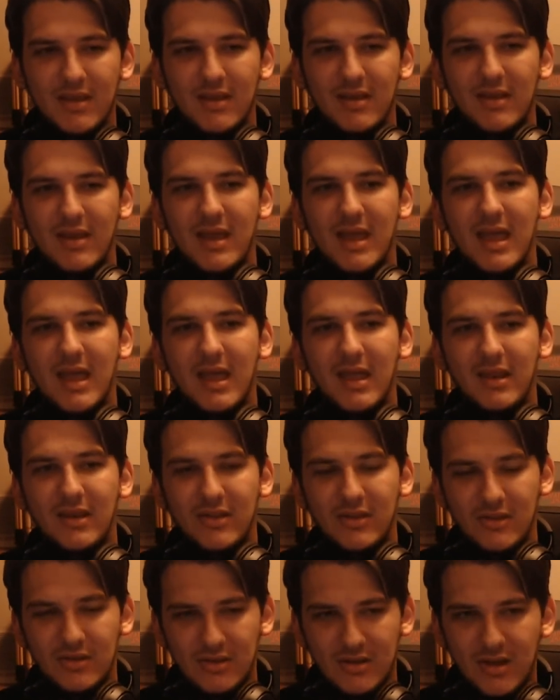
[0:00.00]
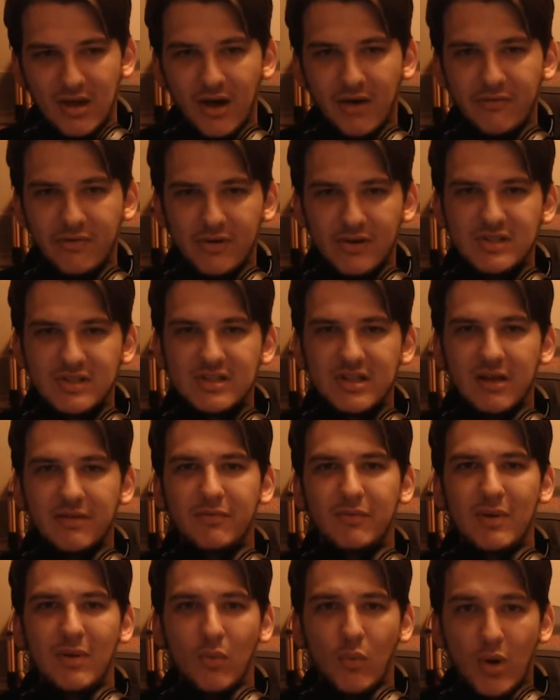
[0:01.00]
and cover
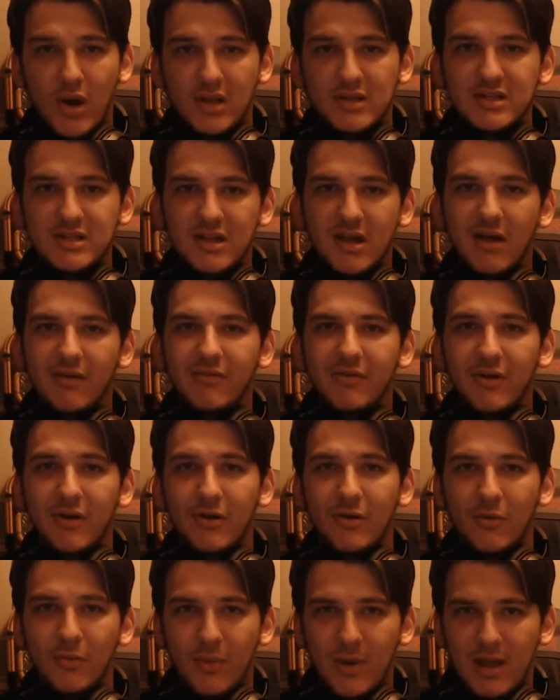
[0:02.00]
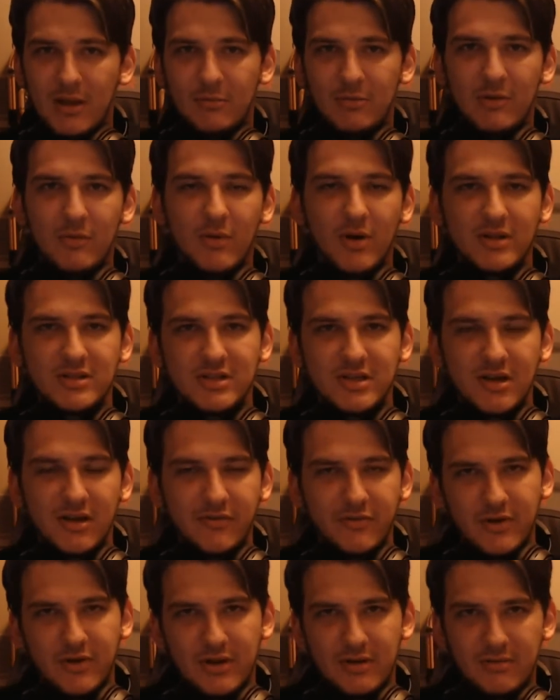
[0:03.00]
stuff we want to cover when we want to
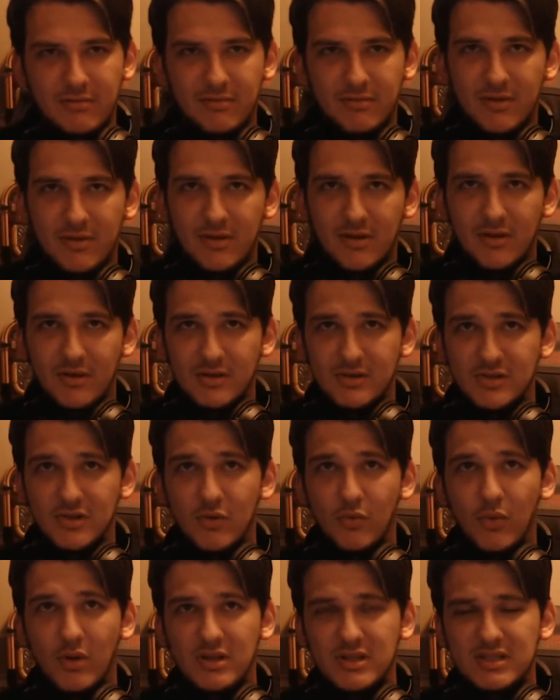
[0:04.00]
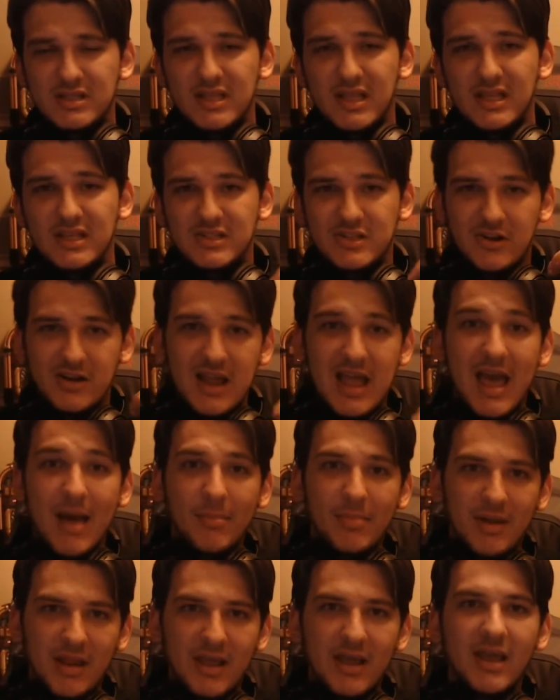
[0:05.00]
cover it. So once things start
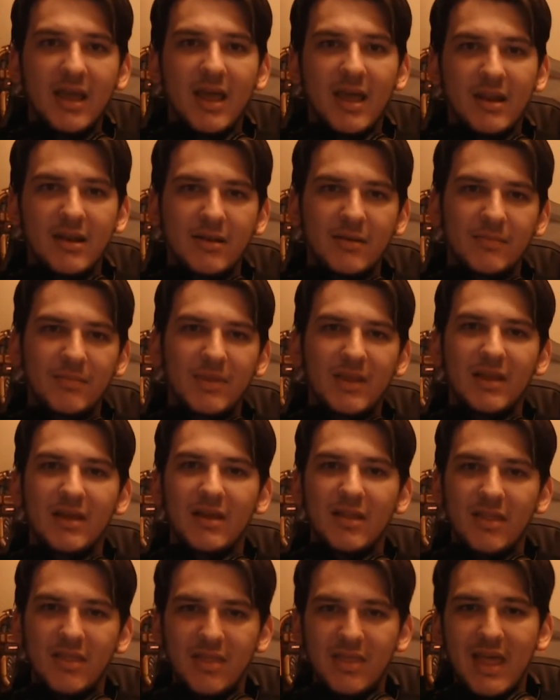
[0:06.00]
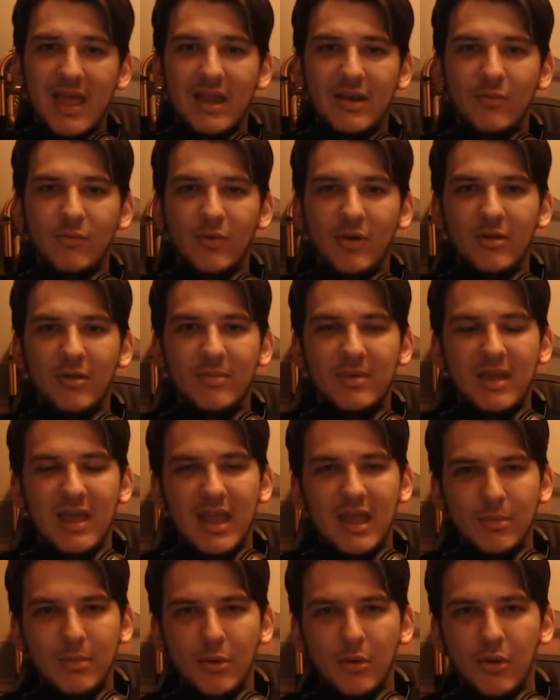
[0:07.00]
happening again, then we'll be
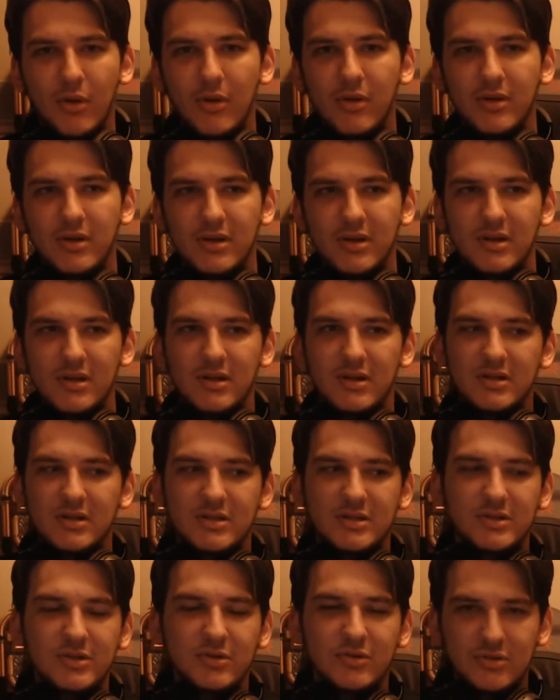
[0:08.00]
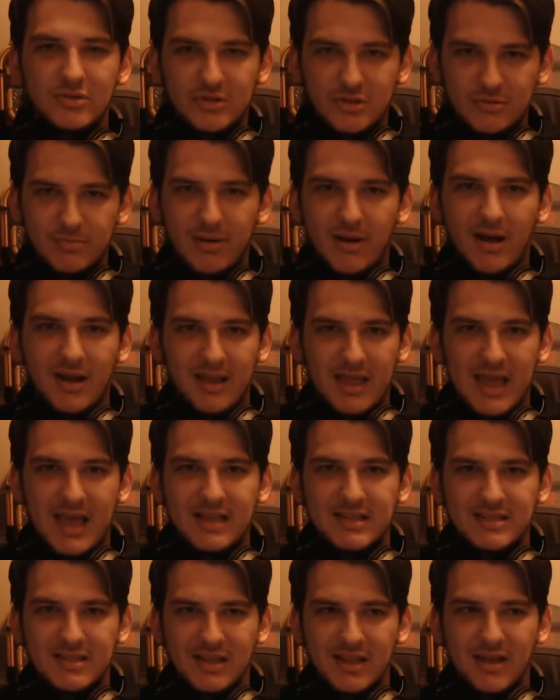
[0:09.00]
able to do
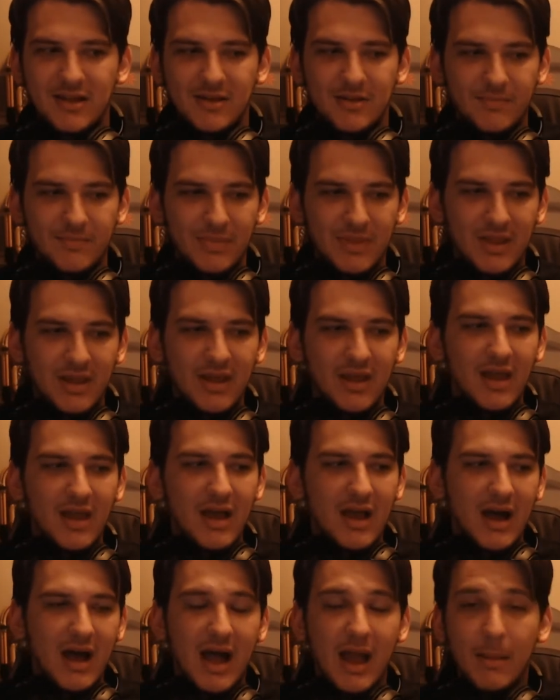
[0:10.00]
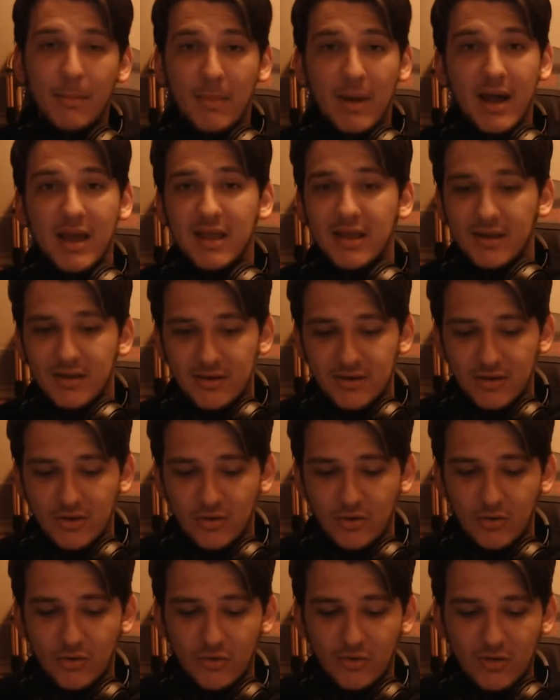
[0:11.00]
podcasts again. I might
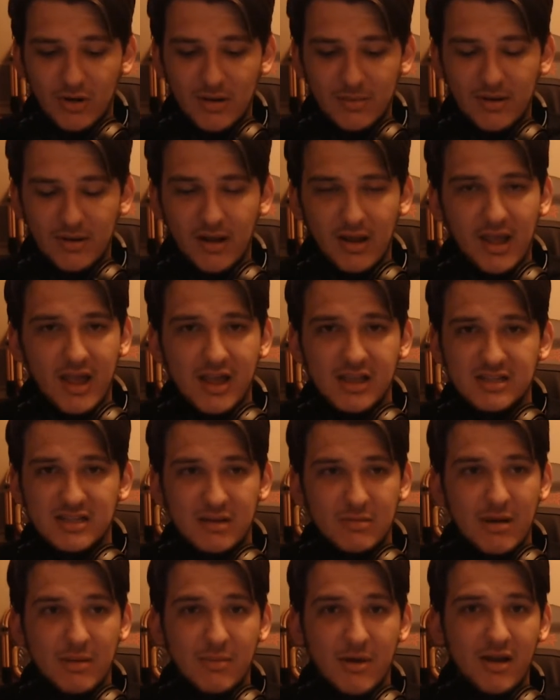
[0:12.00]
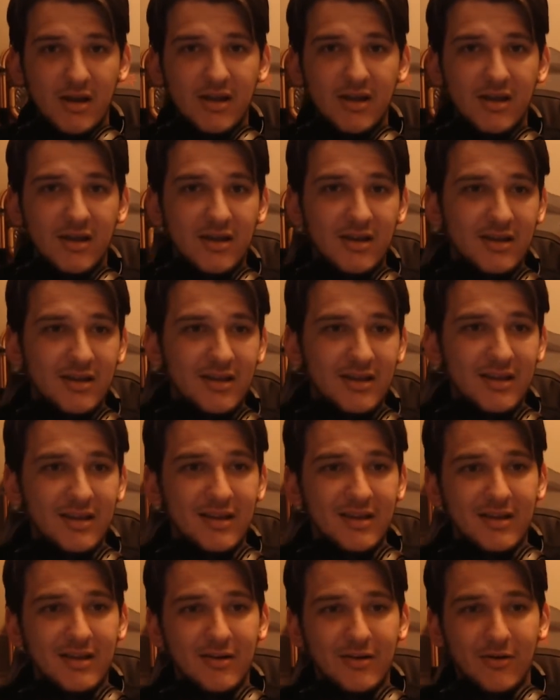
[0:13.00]
do a podcast on my manga
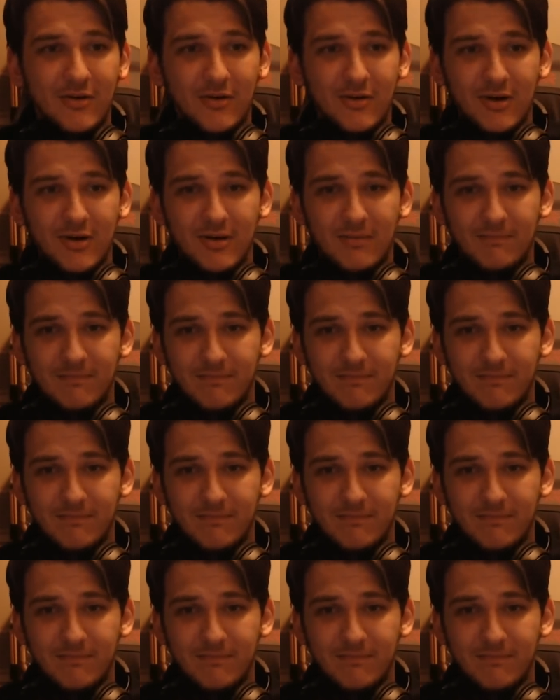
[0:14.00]
or